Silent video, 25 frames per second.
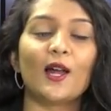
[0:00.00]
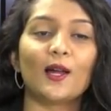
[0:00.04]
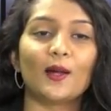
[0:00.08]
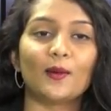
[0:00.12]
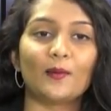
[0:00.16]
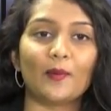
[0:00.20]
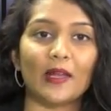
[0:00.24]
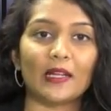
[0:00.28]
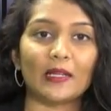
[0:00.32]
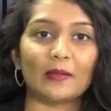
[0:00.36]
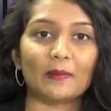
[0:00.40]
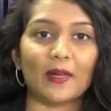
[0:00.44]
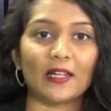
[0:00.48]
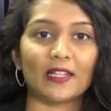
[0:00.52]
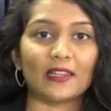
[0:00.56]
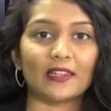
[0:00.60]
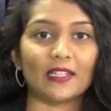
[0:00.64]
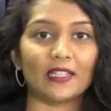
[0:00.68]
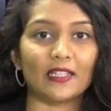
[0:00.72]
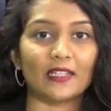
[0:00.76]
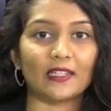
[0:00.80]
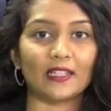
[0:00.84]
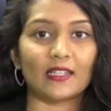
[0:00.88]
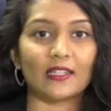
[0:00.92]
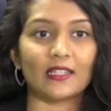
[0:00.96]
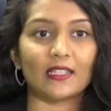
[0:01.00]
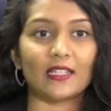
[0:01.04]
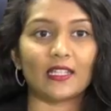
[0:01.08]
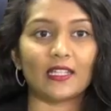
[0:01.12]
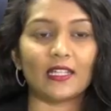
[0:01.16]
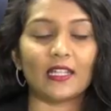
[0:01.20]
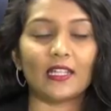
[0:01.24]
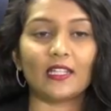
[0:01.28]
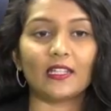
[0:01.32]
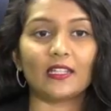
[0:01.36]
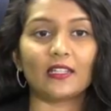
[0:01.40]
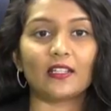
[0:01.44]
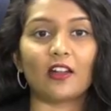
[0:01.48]
Many might think that the
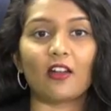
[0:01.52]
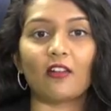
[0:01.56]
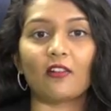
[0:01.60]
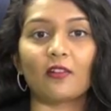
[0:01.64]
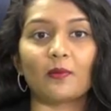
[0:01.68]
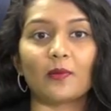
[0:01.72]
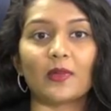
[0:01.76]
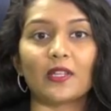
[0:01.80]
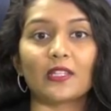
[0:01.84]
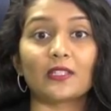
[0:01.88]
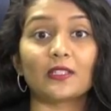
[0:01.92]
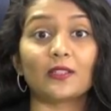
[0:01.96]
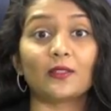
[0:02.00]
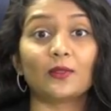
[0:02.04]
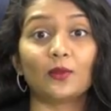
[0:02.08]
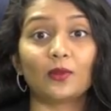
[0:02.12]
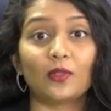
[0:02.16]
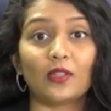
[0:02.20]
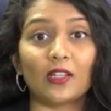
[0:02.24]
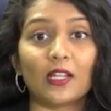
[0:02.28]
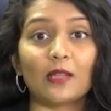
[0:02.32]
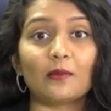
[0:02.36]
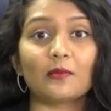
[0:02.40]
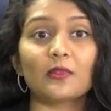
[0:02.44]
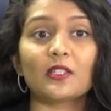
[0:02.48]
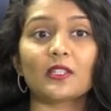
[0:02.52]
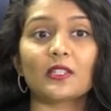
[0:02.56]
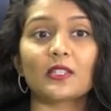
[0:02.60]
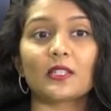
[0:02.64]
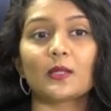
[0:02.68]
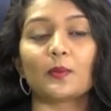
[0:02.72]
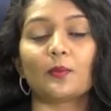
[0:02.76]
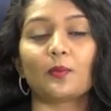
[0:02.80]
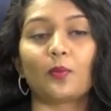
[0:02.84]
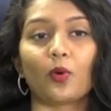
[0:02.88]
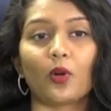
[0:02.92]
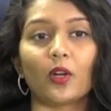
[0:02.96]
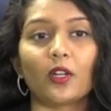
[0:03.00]
Canadian government, who claims to
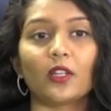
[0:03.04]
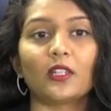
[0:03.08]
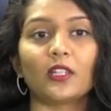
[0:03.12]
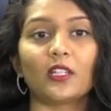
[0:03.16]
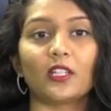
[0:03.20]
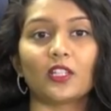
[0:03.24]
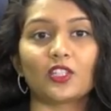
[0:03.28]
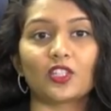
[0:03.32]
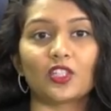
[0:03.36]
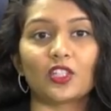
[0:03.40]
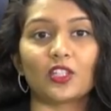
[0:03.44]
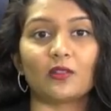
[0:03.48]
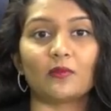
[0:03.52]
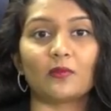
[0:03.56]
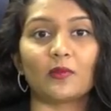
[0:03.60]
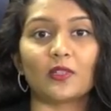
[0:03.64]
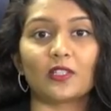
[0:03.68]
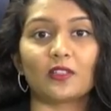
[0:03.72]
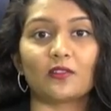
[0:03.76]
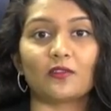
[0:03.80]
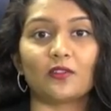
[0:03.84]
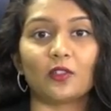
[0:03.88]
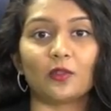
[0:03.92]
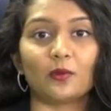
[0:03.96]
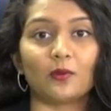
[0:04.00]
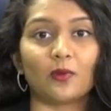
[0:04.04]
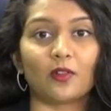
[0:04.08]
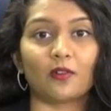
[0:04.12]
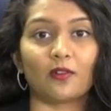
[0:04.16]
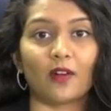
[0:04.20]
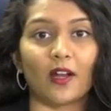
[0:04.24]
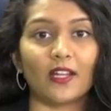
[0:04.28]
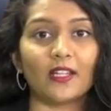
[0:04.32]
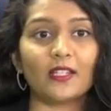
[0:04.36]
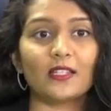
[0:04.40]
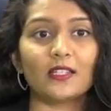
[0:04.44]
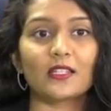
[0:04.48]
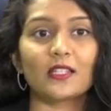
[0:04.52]
support the achievement of human
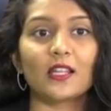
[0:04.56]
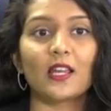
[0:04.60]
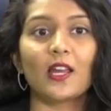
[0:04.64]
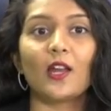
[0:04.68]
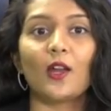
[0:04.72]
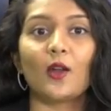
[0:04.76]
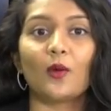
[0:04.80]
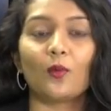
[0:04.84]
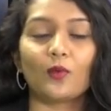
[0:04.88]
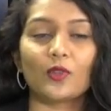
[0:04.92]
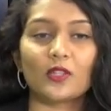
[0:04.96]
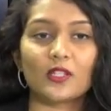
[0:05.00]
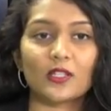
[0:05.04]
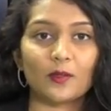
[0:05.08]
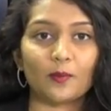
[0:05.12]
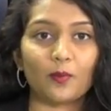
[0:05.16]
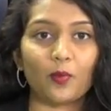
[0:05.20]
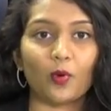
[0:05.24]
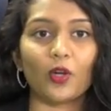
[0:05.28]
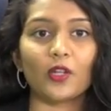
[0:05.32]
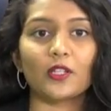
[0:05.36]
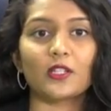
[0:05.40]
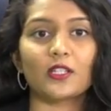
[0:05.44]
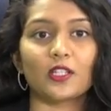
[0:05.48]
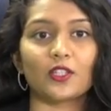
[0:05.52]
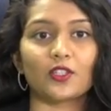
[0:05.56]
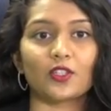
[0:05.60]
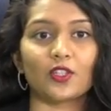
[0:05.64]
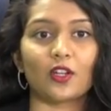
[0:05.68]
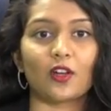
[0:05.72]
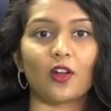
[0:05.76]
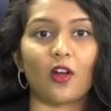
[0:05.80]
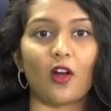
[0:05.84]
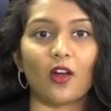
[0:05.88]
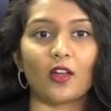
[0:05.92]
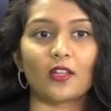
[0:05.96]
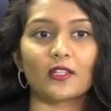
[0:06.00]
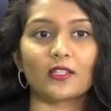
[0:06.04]
rights, would support such a
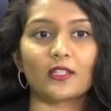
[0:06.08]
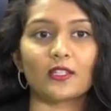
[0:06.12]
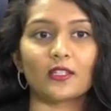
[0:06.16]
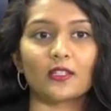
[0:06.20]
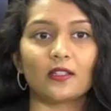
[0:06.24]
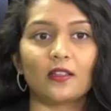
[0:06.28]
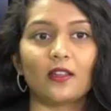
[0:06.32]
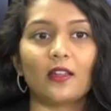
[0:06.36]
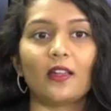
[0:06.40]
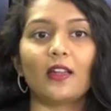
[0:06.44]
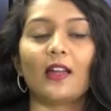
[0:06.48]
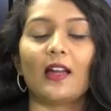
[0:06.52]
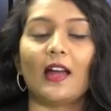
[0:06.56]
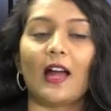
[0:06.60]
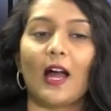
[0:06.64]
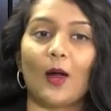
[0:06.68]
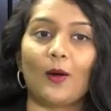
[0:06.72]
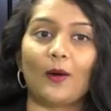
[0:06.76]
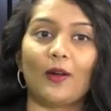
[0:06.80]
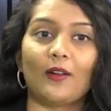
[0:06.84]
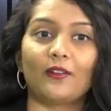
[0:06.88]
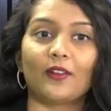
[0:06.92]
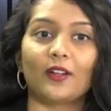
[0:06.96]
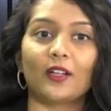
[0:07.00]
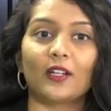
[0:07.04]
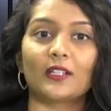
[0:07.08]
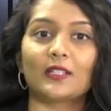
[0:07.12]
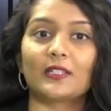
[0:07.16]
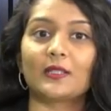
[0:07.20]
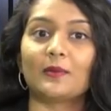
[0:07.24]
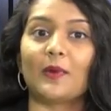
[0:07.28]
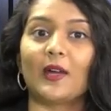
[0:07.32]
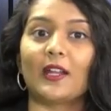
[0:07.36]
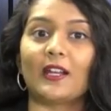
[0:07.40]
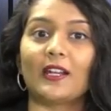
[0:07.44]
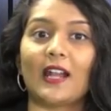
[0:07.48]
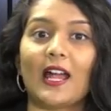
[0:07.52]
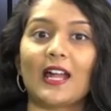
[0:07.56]
cause. However,
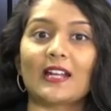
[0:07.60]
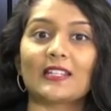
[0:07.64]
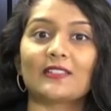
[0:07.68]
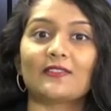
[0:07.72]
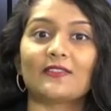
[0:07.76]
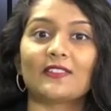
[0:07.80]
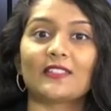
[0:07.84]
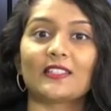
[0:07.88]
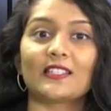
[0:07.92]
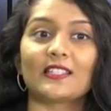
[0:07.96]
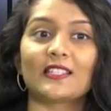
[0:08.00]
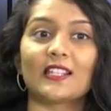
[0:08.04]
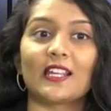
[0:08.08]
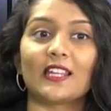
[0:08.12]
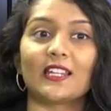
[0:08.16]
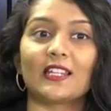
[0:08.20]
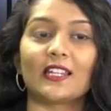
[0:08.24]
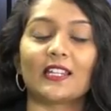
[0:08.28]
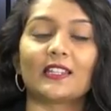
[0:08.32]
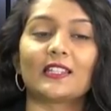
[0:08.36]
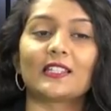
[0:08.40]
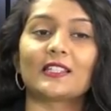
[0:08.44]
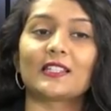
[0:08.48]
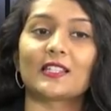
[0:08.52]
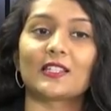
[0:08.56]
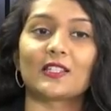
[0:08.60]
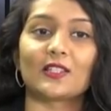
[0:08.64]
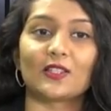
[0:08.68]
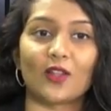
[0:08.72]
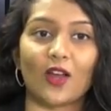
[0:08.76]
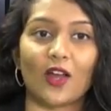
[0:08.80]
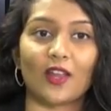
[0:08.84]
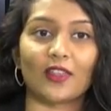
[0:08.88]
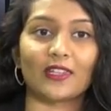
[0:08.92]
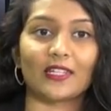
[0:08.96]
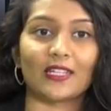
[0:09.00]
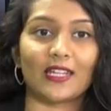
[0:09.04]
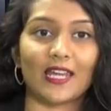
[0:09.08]
Tibetan activists say that this is
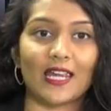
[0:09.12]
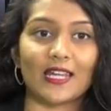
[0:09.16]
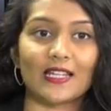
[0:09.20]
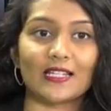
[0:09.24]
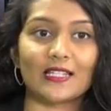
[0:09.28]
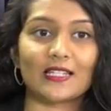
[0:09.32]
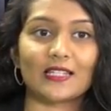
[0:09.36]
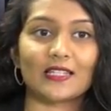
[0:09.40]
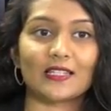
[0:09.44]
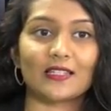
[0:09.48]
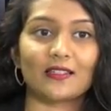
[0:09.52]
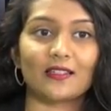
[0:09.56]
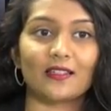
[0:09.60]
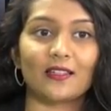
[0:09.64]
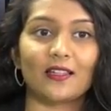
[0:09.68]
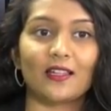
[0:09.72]
not the case.